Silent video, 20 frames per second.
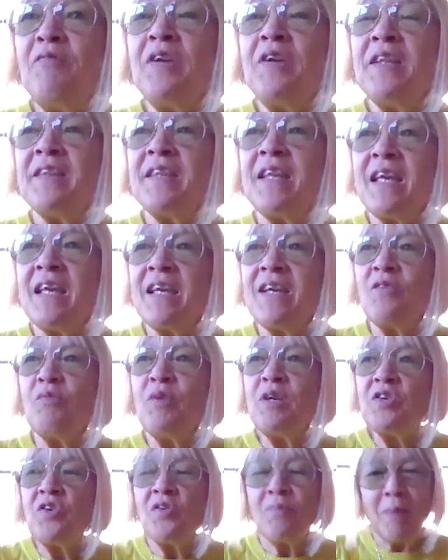
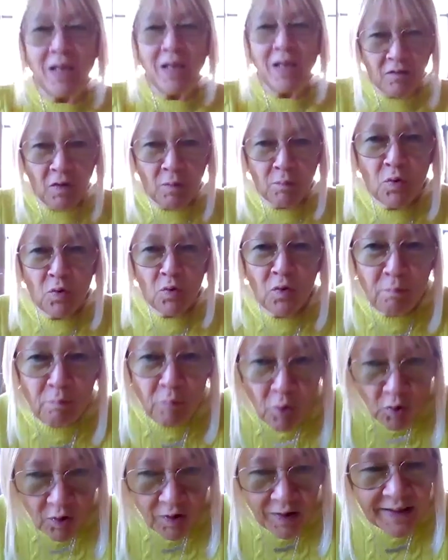everything we do at Make Love Not
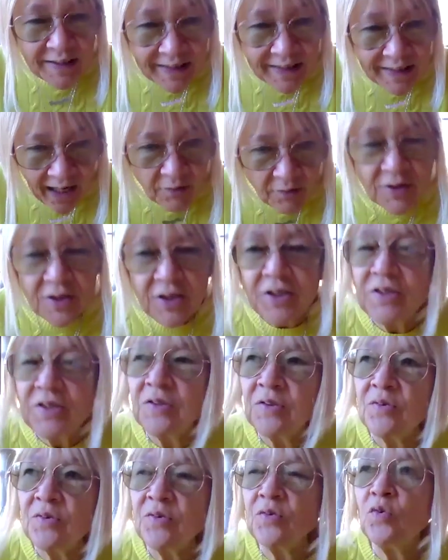Porn boils down
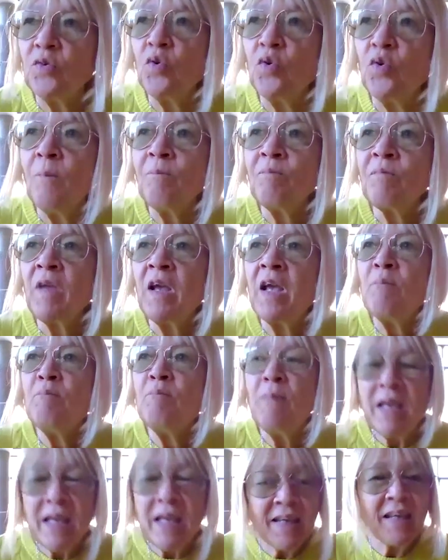to
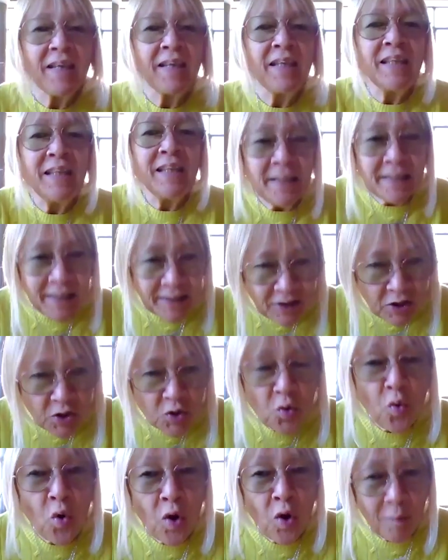making it easier
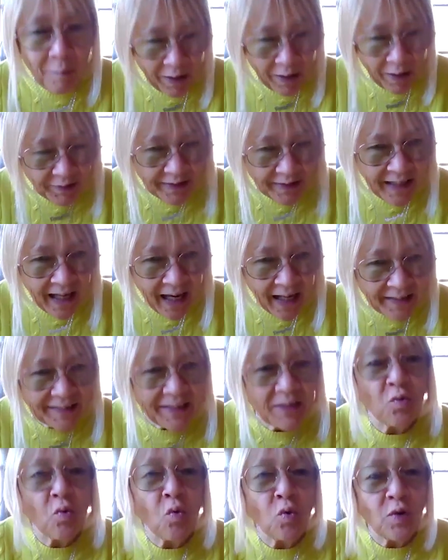to talk about
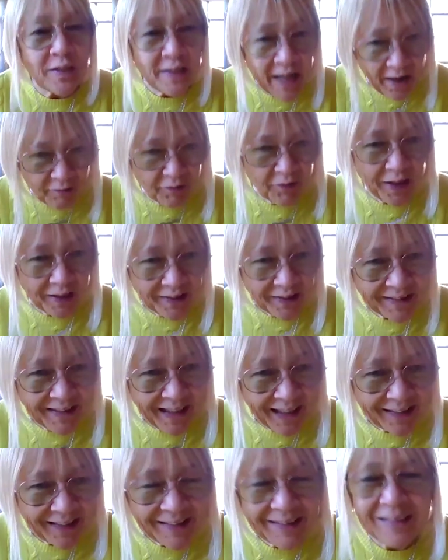sex in order to have great
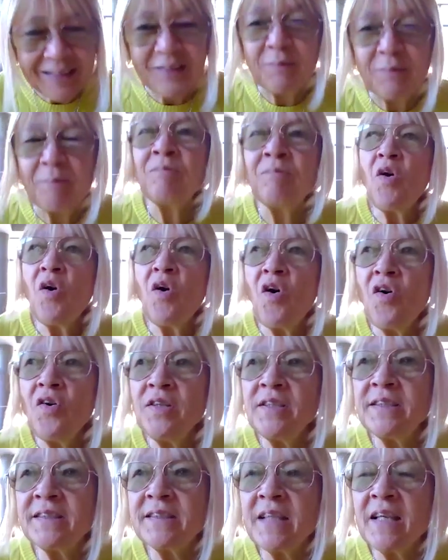sex.
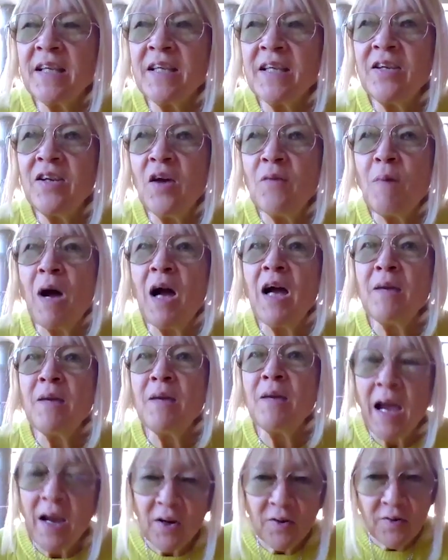Because,
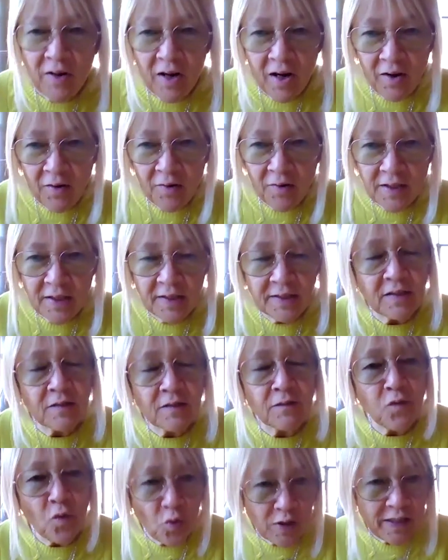my background
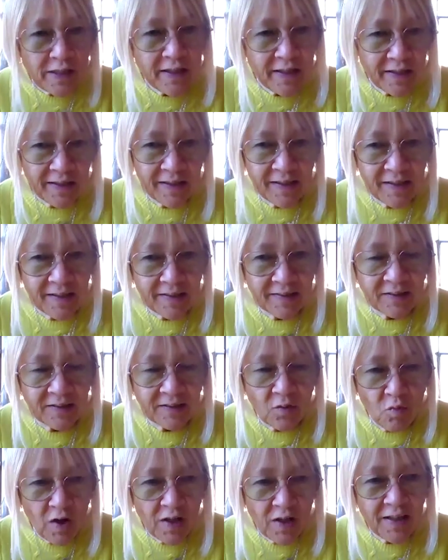is 40
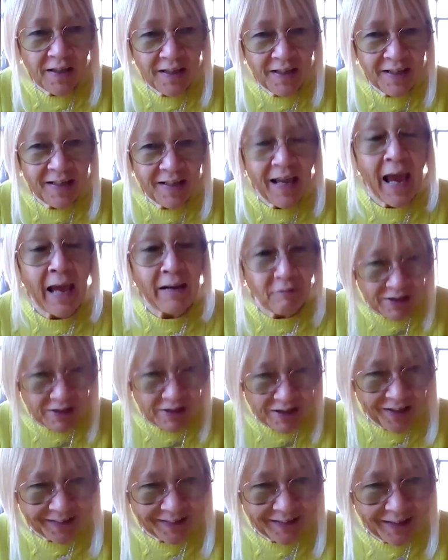years working in
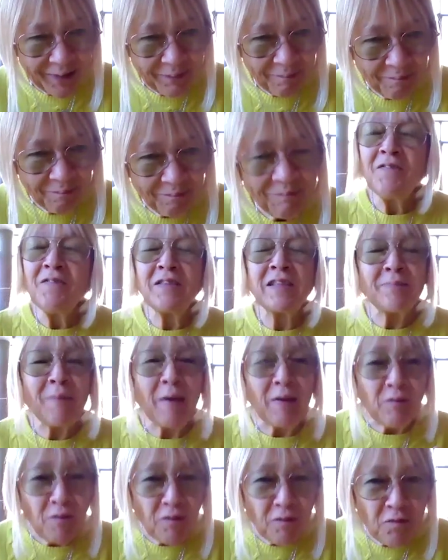advertising. I've
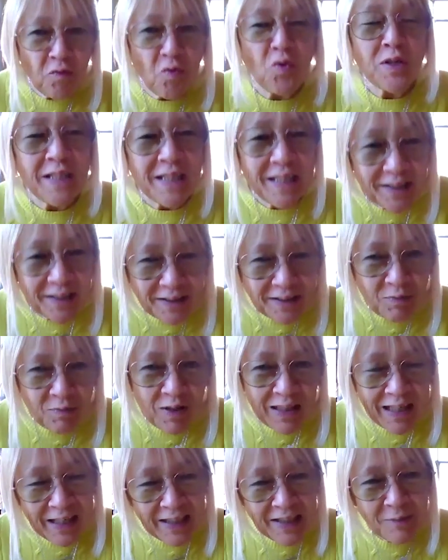spent 40
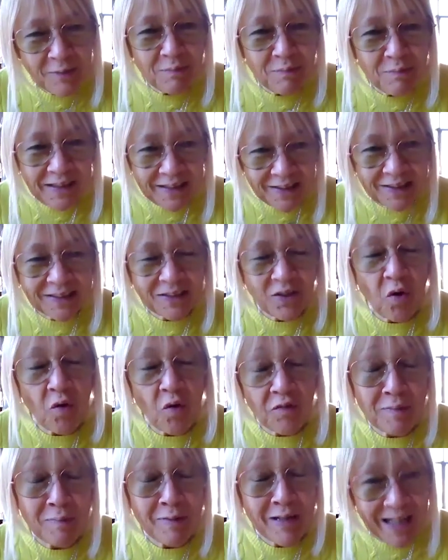years working in the business
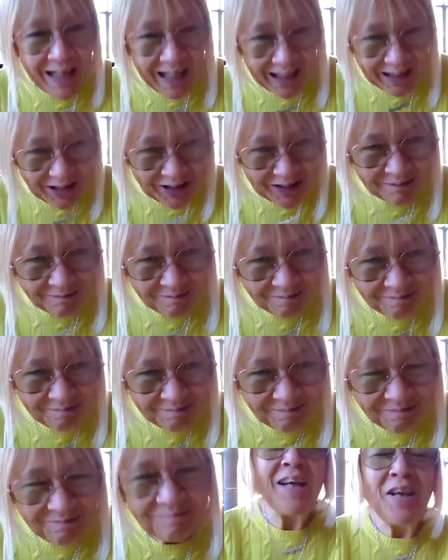of communication.
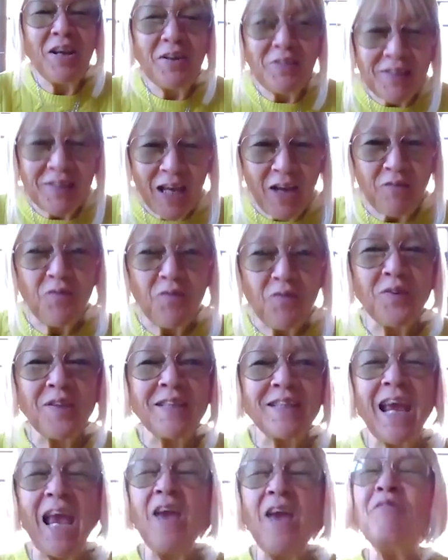I know,
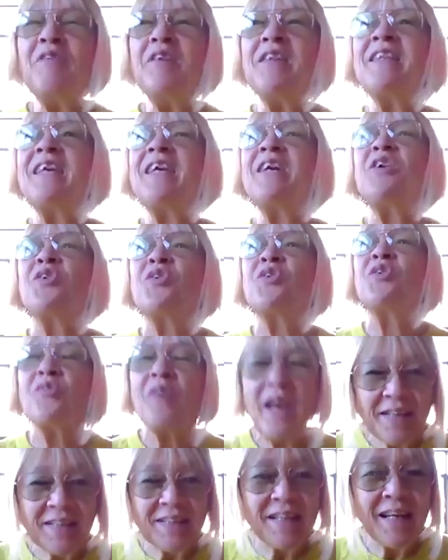therefore, that everything
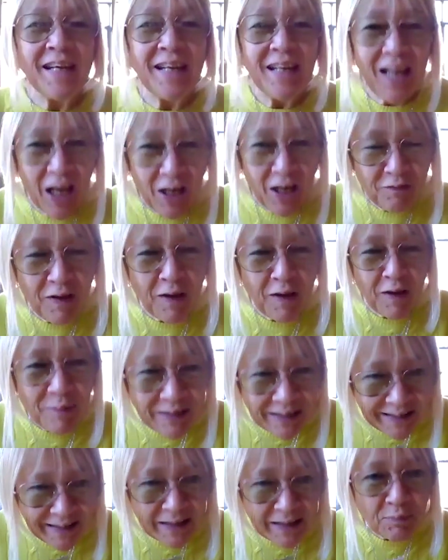great in life
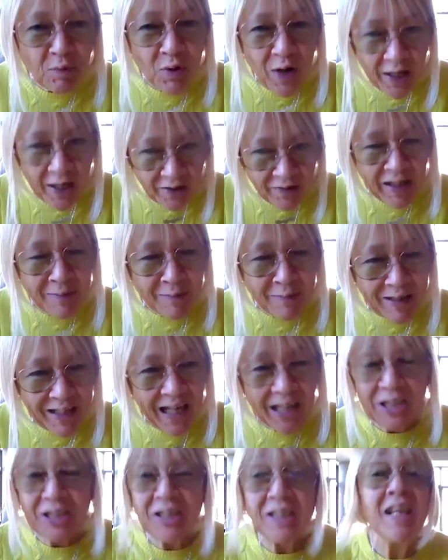and business is born out of great
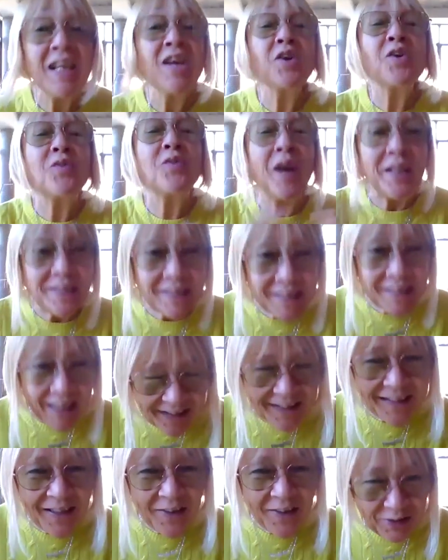communication. Great
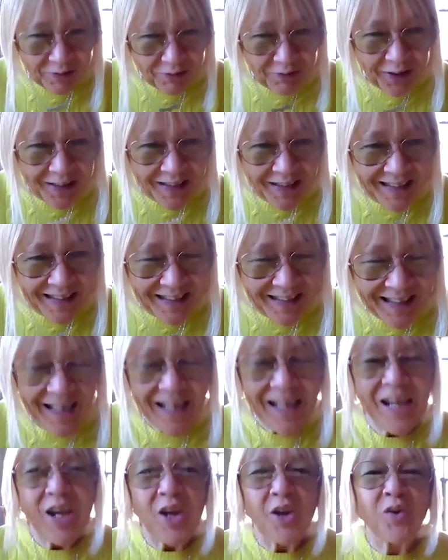sex is no different.
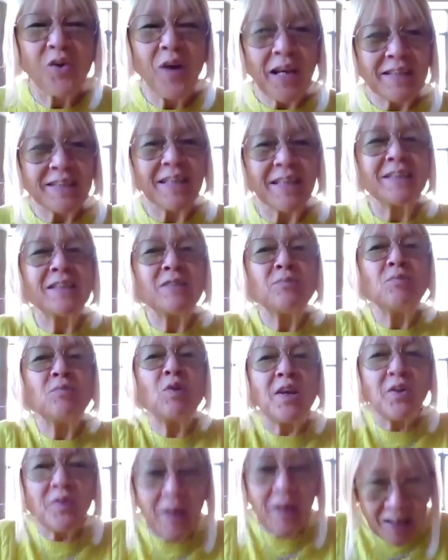Great sex is
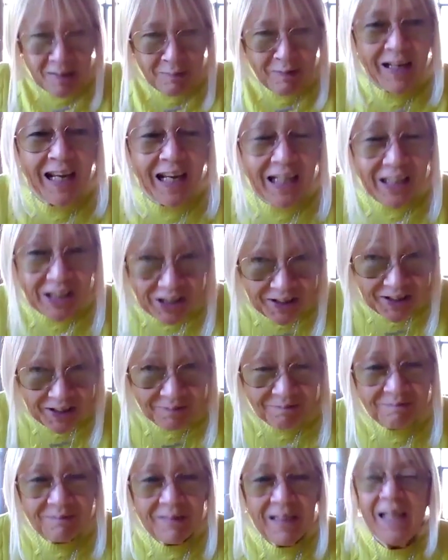born out of great
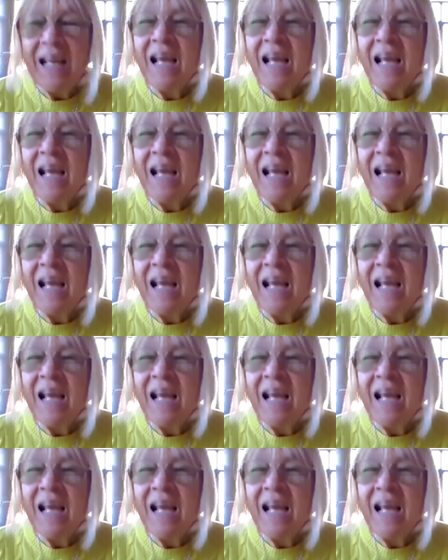communication.